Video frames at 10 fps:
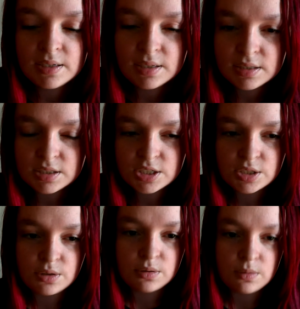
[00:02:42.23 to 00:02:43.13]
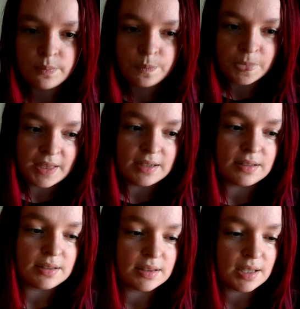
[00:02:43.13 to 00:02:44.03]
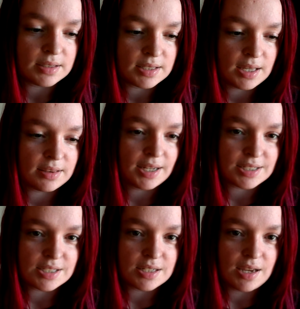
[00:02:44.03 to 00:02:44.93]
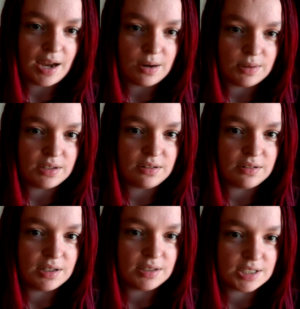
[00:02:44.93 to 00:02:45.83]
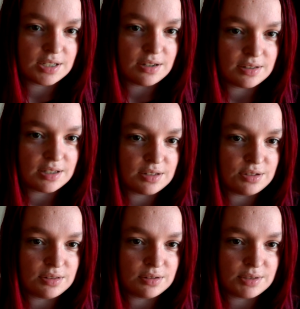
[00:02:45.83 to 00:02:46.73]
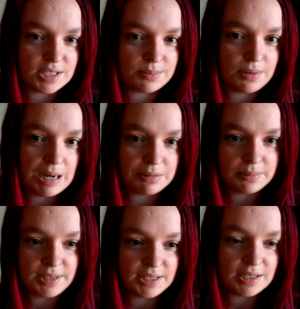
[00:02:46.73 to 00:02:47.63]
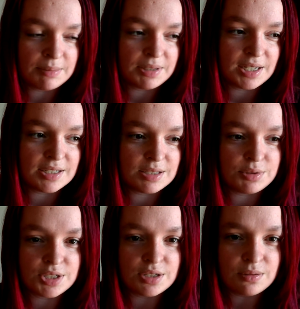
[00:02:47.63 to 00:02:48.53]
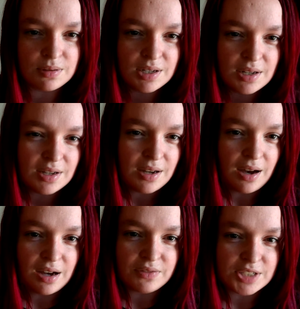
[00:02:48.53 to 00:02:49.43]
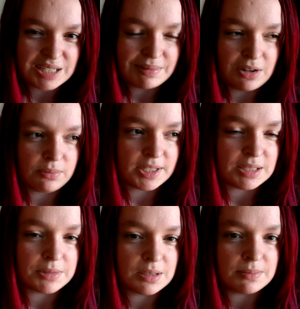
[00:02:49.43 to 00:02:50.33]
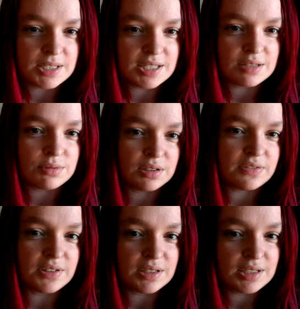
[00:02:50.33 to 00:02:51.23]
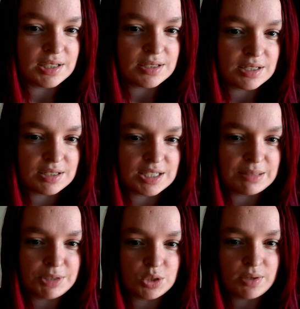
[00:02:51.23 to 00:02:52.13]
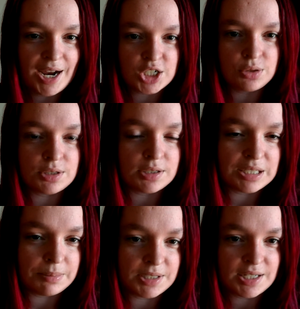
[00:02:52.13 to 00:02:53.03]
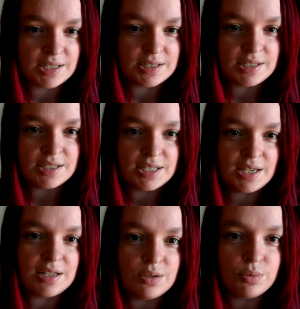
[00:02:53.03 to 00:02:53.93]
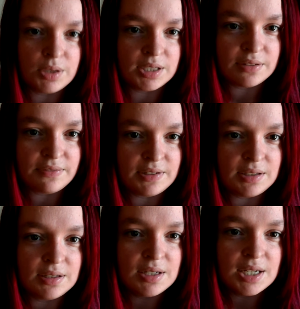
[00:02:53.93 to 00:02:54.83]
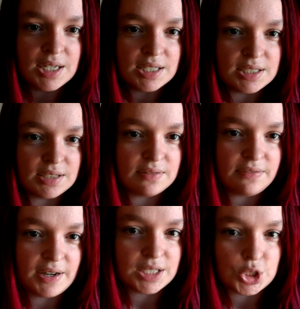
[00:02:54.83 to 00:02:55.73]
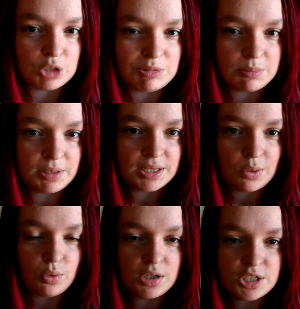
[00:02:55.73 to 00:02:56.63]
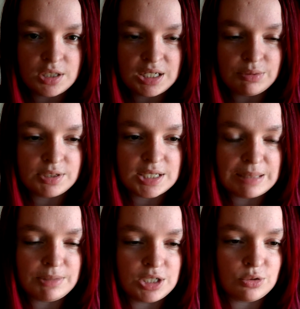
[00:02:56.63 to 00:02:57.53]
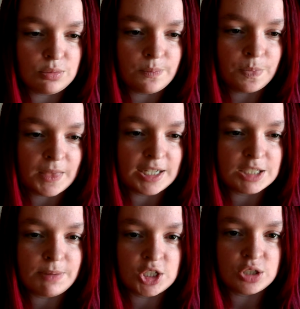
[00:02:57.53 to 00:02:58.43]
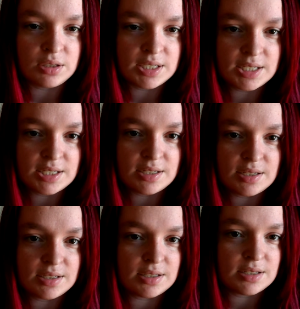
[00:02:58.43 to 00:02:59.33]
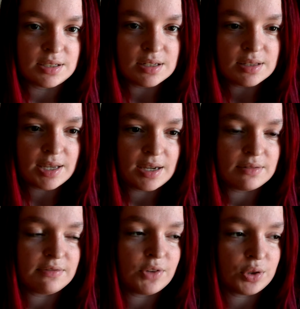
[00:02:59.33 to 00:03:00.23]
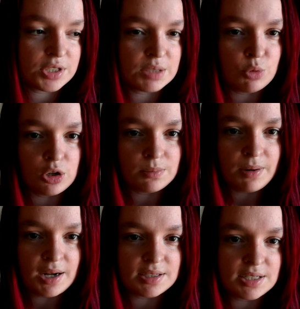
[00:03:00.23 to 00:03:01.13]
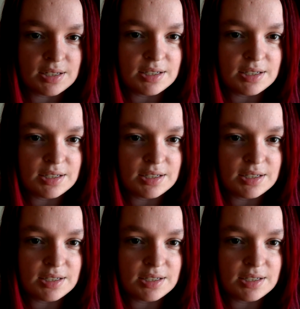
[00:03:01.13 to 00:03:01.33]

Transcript: And so that's how he saw that there was a problem. And because it was so obvious combined with my symptoms, he didn't really feel the need to send me to an actual tilt table test. He said he would if he didn't find a treatment plan that worked, then he would send me to a specialist that focuses more on POTS than